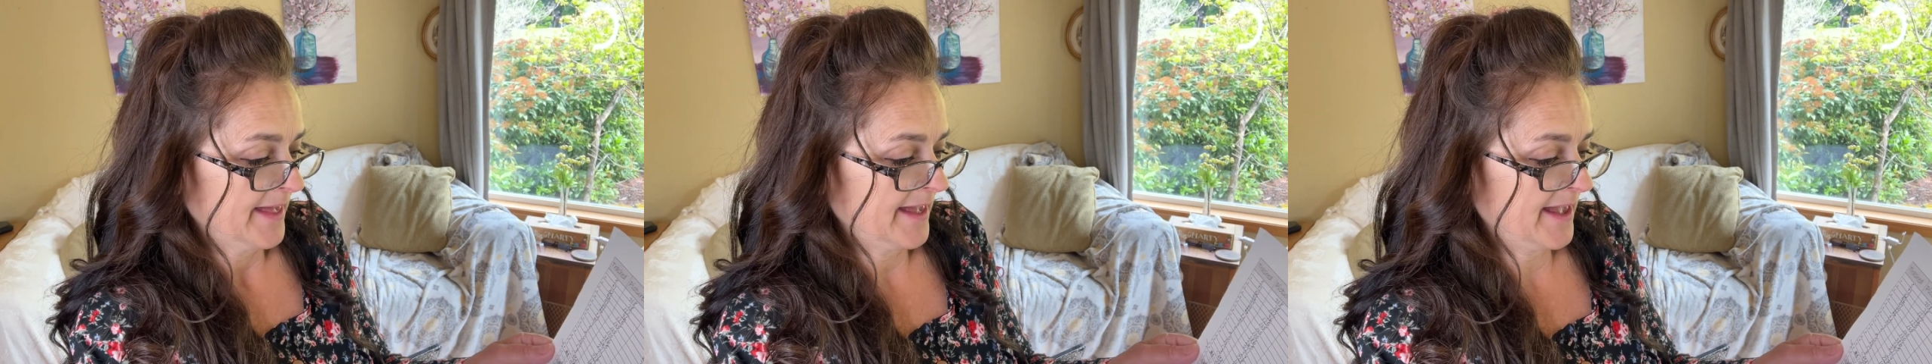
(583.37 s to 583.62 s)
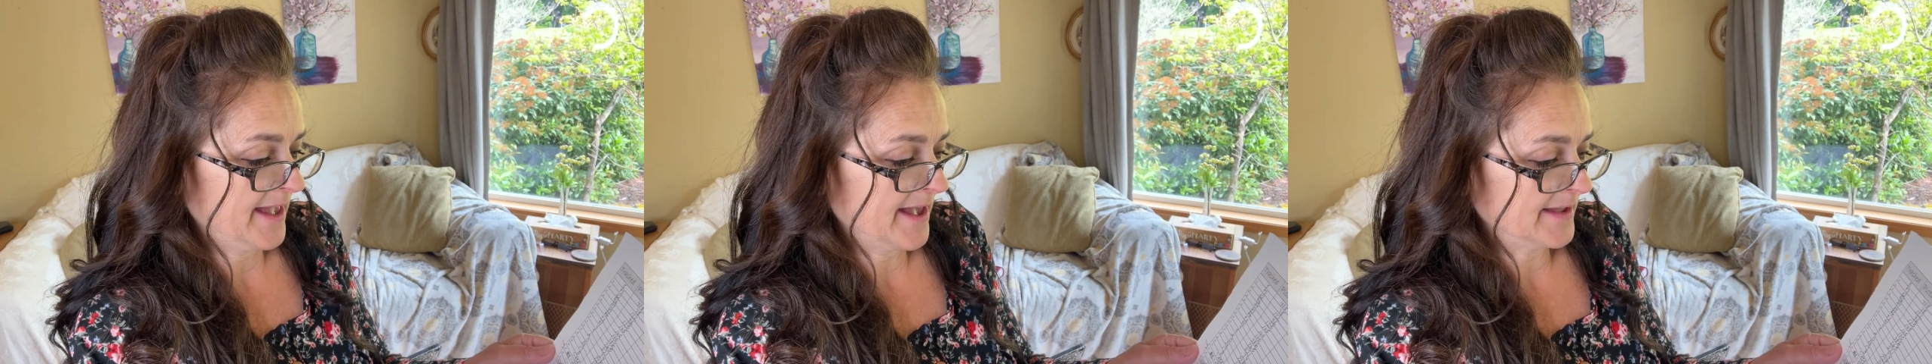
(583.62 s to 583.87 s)

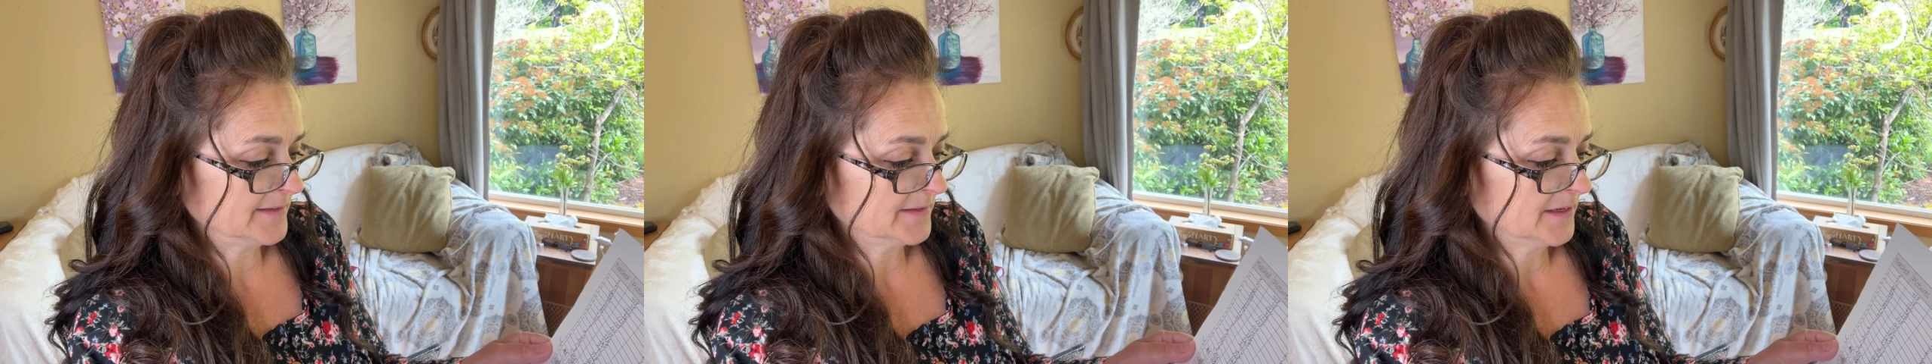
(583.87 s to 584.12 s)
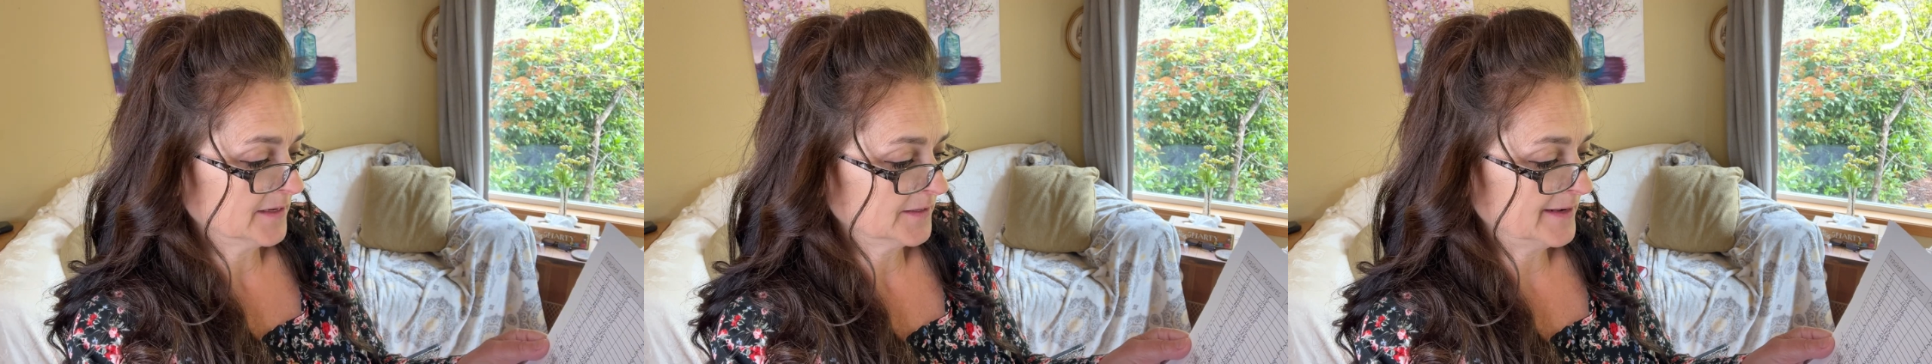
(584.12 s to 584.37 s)

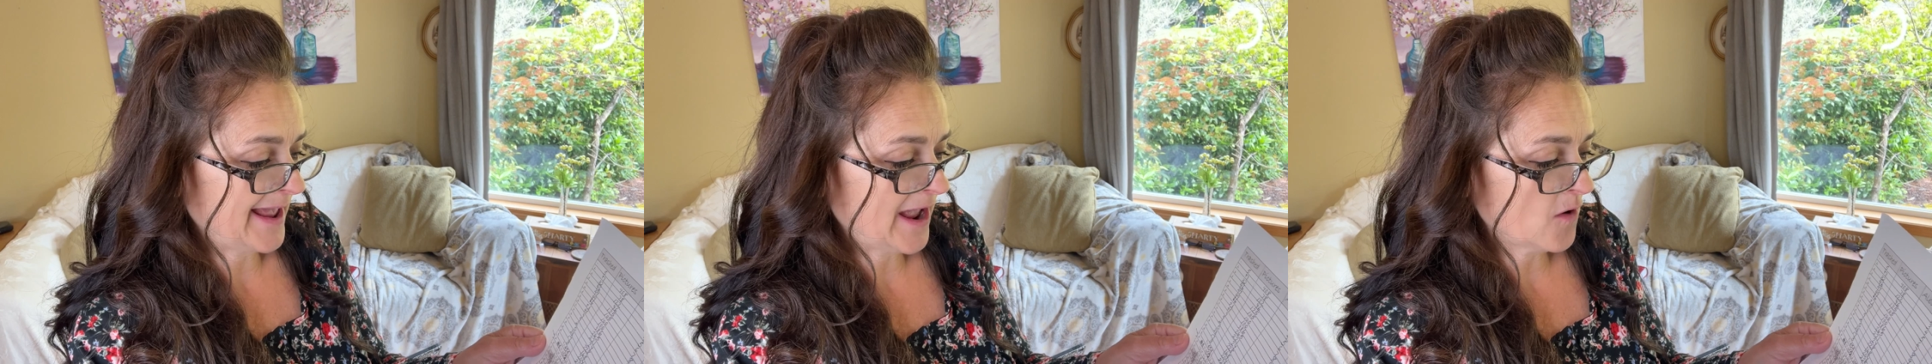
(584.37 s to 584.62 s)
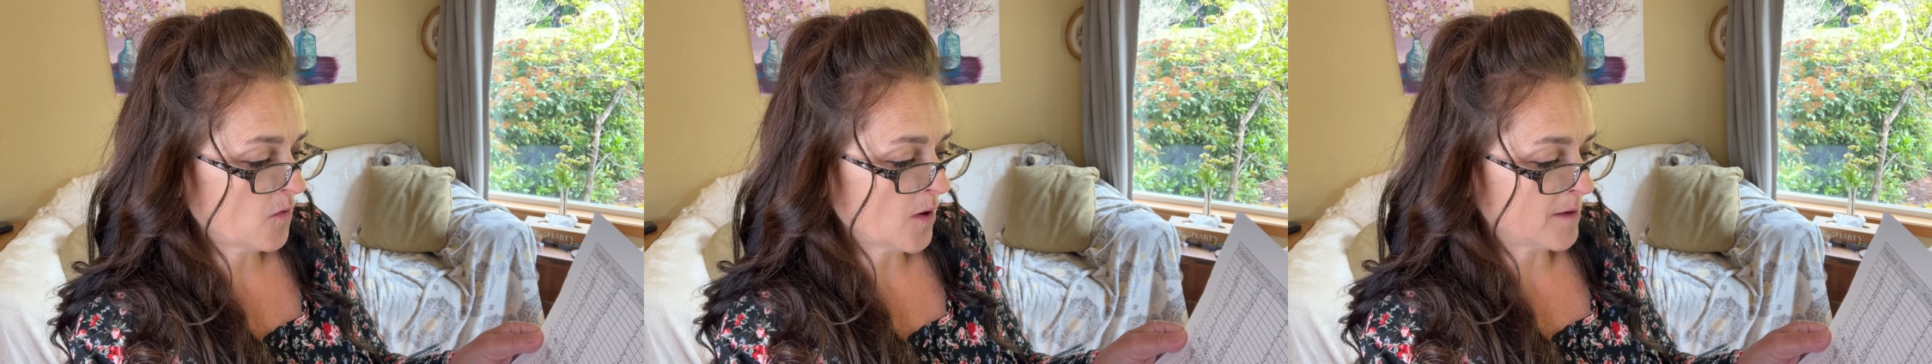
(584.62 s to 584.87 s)
and
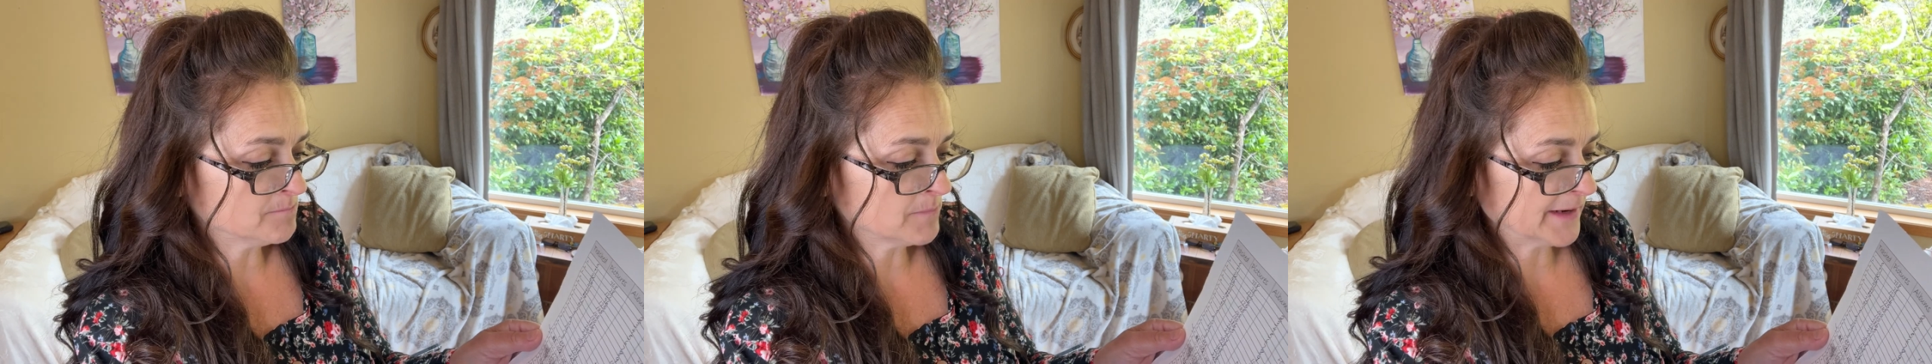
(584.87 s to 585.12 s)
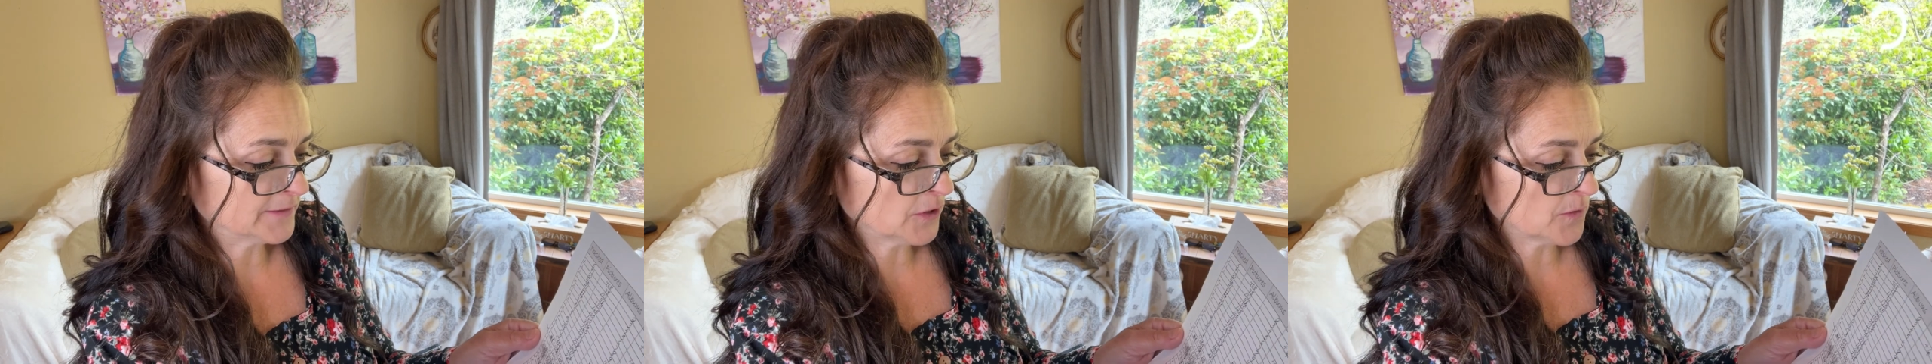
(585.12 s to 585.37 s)
now
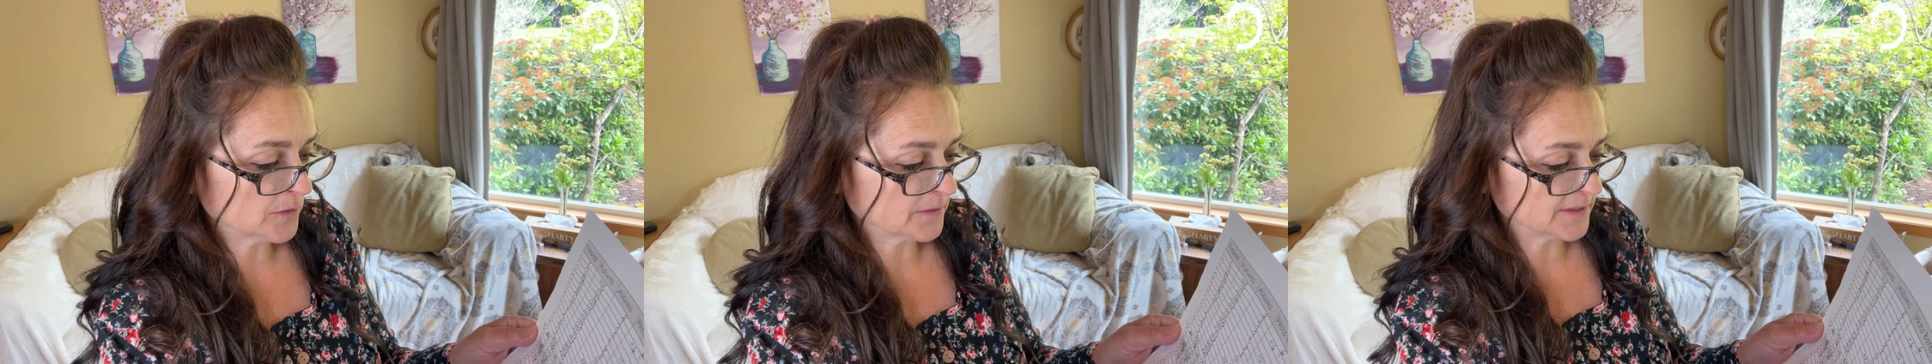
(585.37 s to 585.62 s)
my total